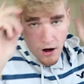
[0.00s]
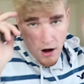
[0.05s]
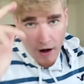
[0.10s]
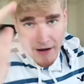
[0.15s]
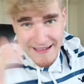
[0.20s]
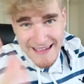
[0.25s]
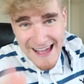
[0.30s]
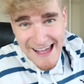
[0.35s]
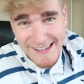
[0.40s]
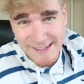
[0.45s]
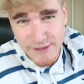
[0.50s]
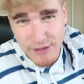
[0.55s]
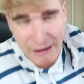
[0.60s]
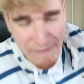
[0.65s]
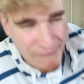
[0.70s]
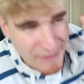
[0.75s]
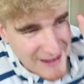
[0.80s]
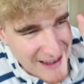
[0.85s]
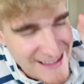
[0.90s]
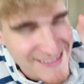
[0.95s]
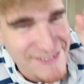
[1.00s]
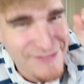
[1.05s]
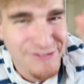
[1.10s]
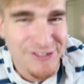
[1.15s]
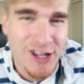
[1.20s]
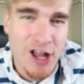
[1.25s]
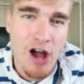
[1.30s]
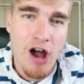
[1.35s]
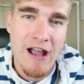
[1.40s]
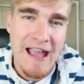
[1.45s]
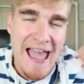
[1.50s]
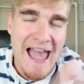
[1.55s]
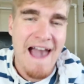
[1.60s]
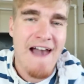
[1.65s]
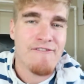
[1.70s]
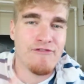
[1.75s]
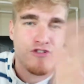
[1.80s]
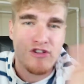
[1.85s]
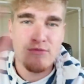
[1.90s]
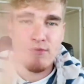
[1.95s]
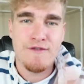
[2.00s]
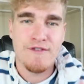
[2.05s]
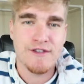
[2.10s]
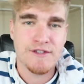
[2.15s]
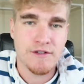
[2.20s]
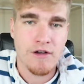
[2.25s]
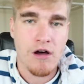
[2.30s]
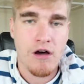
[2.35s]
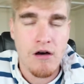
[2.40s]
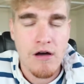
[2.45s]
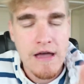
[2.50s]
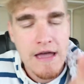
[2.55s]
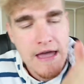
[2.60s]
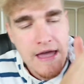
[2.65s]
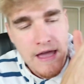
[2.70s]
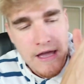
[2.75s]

Alright guys, so I forgot to vlog after the movie Saw.